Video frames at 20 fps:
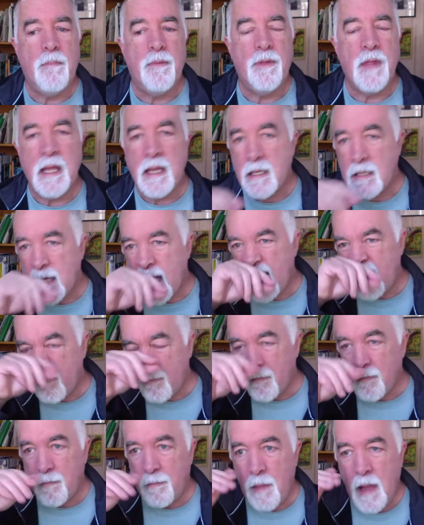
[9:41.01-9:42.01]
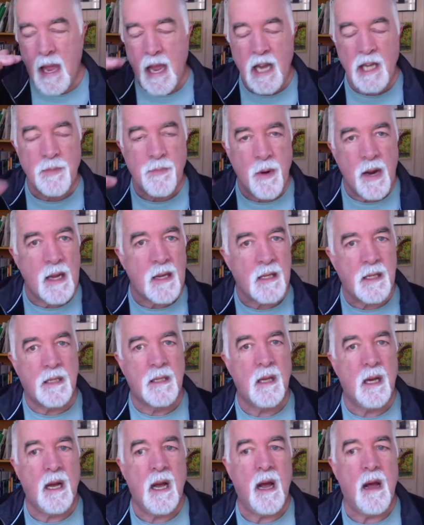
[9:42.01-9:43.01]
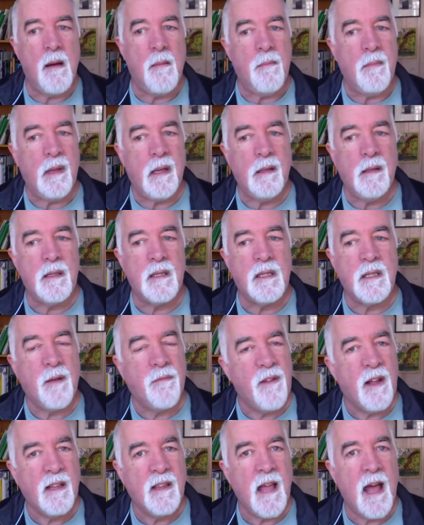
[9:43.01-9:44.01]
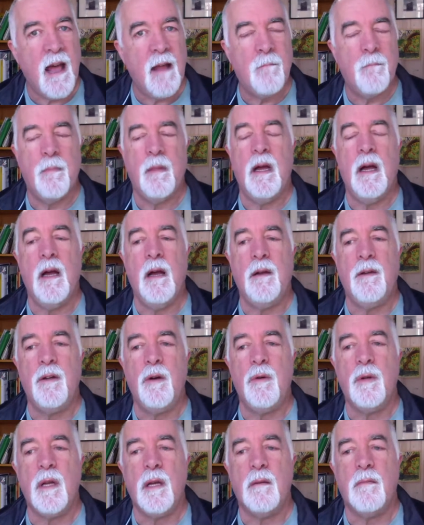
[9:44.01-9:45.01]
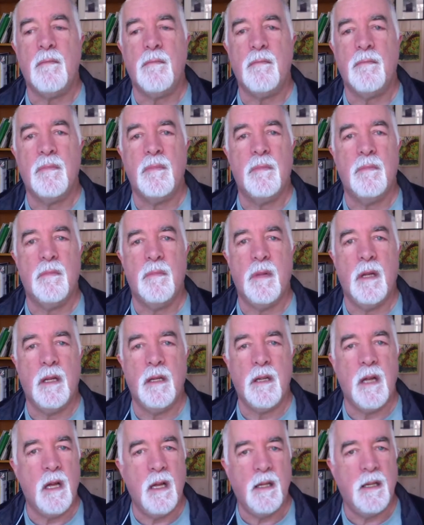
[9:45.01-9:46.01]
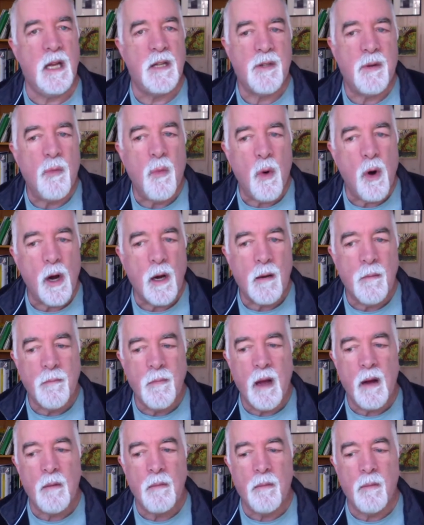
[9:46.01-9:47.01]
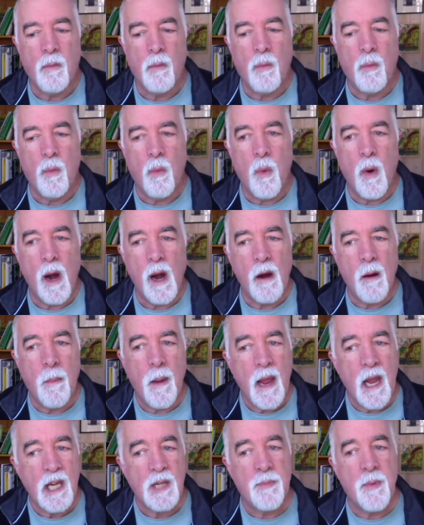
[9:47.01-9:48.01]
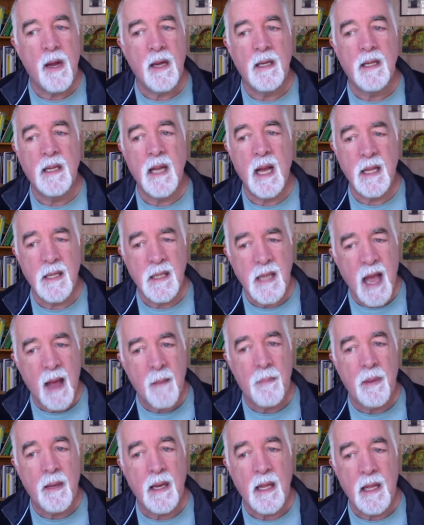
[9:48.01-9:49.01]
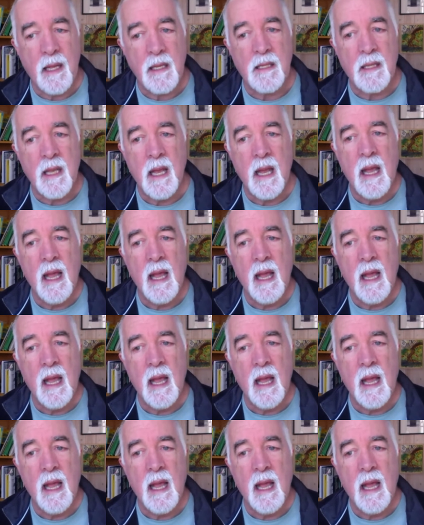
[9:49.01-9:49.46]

things like page breaks and stuff like that it doesn't work. Now, where a page break does happen is